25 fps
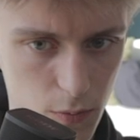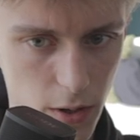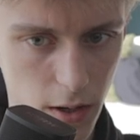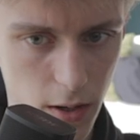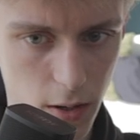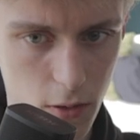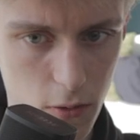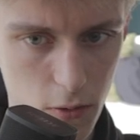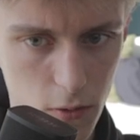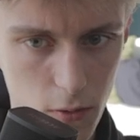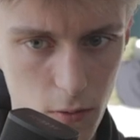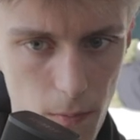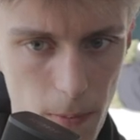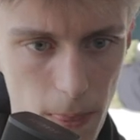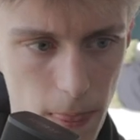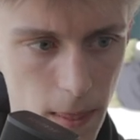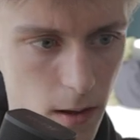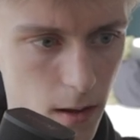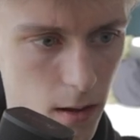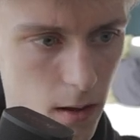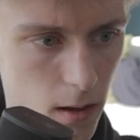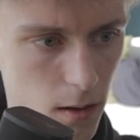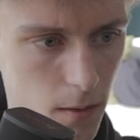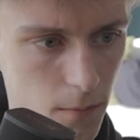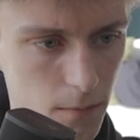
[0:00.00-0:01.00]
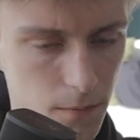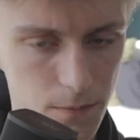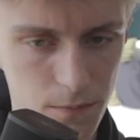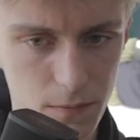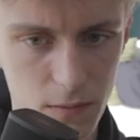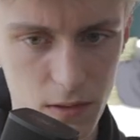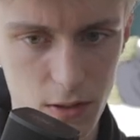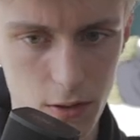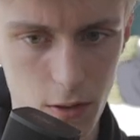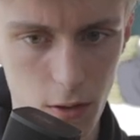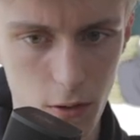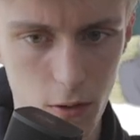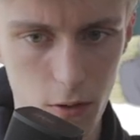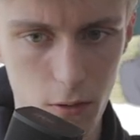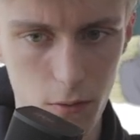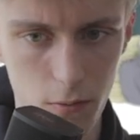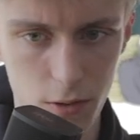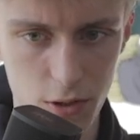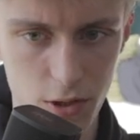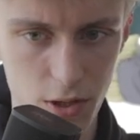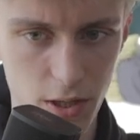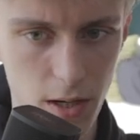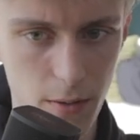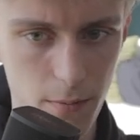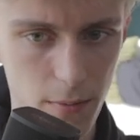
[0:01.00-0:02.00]
pretty cool, so
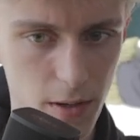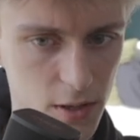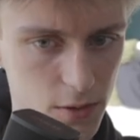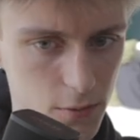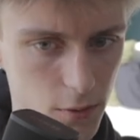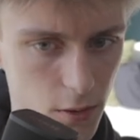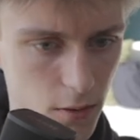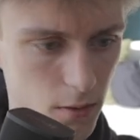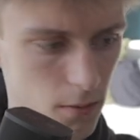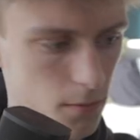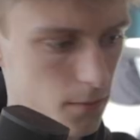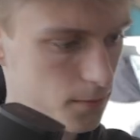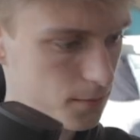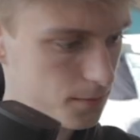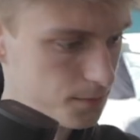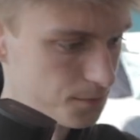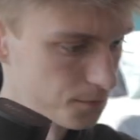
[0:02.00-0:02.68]
we'll just keep this one.